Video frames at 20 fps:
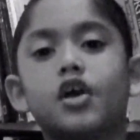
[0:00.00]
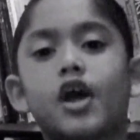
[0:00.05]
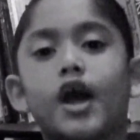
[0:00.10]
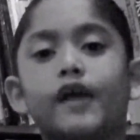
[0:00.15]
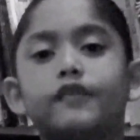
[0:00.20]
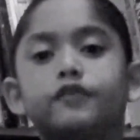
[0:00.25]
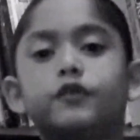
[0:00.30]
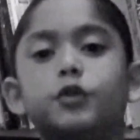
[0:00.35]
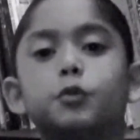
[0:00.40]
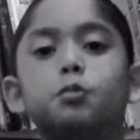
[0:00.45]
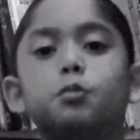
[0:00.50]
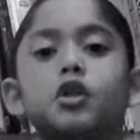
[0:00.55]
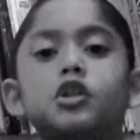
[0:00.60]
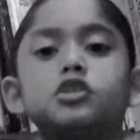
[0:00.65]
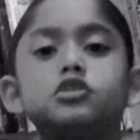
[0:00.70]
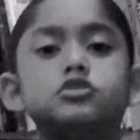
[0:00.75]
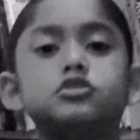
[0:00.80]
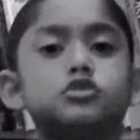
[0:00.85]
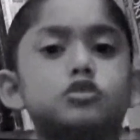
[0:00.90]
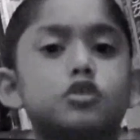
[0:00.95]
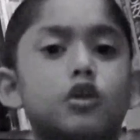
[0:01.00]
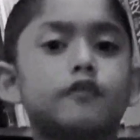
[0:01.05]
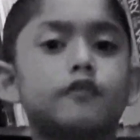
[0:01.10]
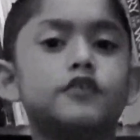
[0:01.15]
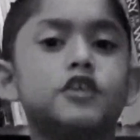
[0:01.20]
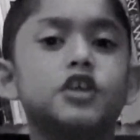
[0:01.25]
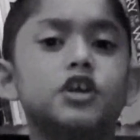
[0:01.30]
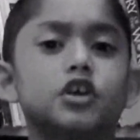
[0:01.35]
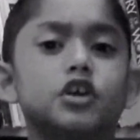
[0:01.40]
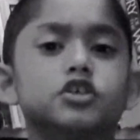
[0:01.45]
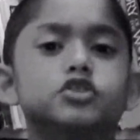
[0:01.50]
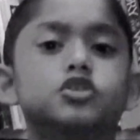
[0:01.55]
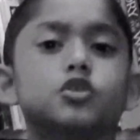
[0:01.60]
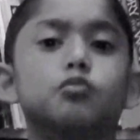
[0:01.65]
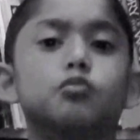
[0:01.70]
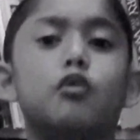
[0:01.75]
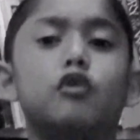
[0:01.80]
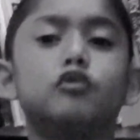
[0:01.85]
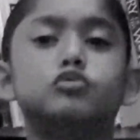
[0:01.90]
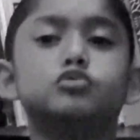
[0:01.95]
After millions of years, the
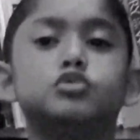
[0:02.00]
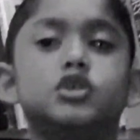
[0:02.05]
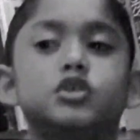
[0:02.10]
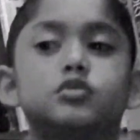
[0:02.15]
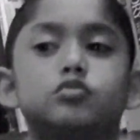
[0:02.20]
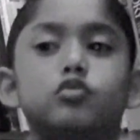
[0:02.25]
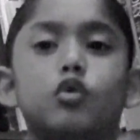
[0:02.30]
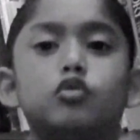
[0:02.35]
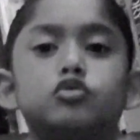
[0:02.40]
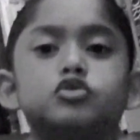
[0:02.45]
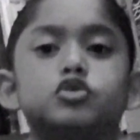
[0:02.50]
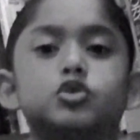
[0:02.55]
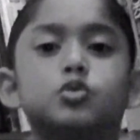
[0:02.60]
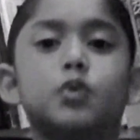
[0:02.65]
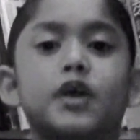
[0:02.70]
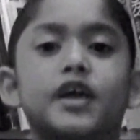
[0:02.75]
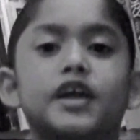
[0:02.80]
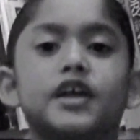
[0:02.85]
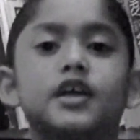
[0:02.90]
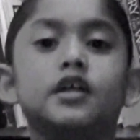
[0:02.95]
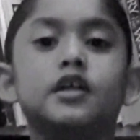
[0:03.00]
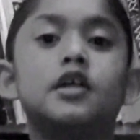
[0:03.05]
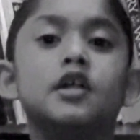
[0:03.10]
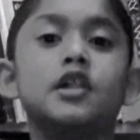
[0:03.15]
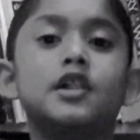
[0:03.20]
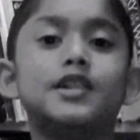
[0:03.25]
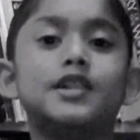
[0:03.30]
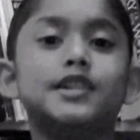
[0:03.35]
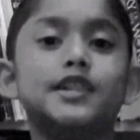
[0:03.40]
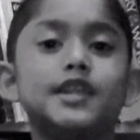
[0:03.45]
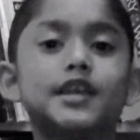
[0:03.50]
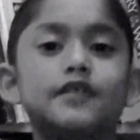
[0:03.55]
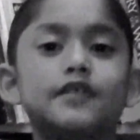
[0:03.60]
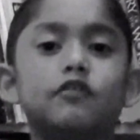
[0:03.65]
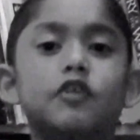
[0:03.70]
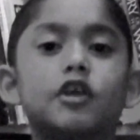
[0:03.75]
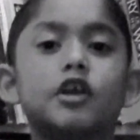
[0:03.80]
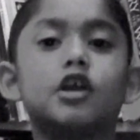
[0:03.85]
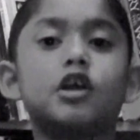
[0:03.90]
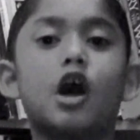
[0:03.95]
bone erodes away,
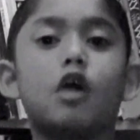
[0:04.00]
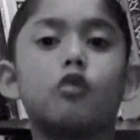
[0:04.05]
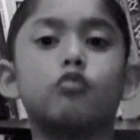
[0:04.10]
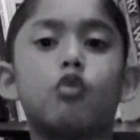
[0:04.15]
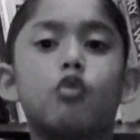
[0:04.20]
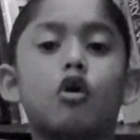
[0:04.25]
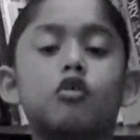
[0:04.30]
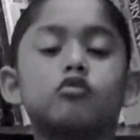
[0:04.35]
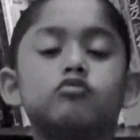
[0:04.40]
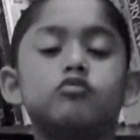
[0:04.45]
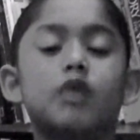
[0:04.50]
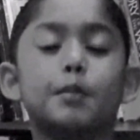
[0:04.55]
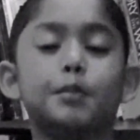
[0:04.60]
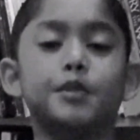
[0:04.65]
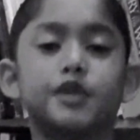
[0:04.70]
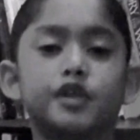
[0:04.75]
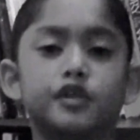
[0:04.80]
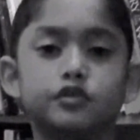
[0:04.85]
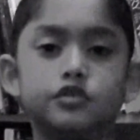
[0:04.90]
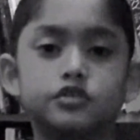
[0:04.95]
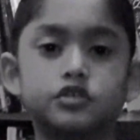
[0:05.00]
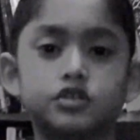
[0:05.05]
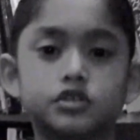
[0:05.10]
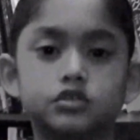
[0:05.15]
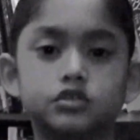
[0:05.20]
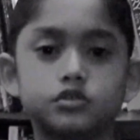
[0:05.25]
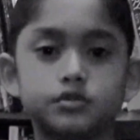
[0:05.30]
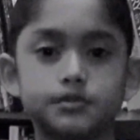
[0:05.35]
leaving a rock remnant.